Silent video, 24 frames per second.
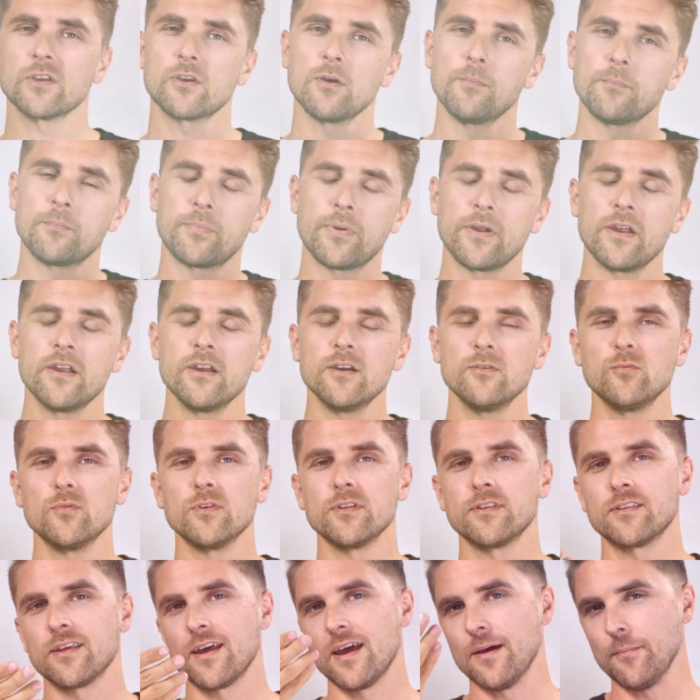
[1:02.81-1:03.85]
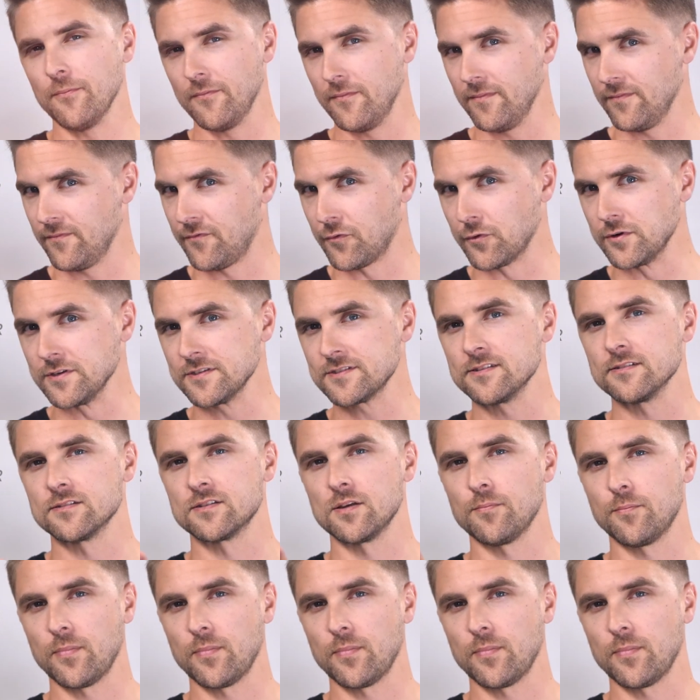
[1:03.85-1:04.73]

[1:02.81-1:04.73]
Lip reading: Compare with, for instance,